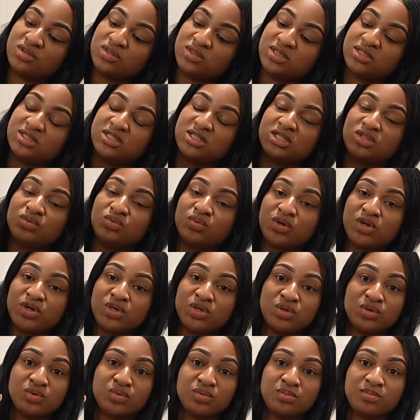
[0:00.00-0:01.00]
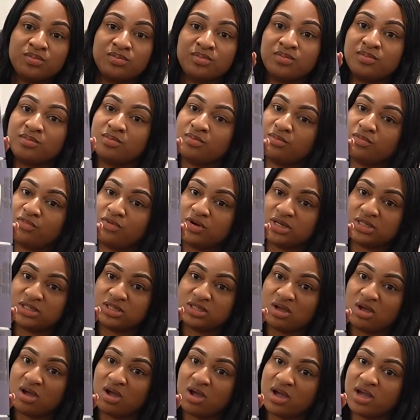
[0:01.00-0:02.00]
This is where you press
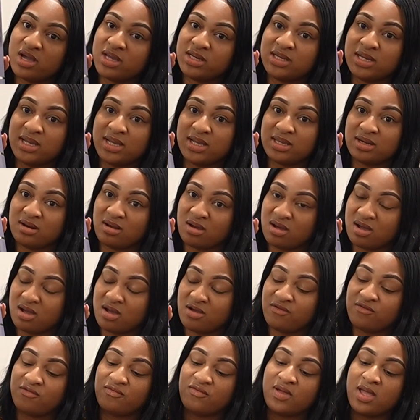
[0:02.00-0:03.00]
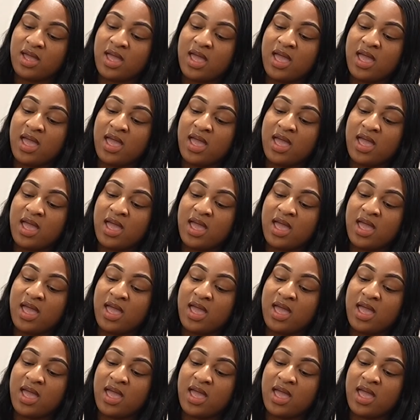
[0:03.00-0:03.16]
on and off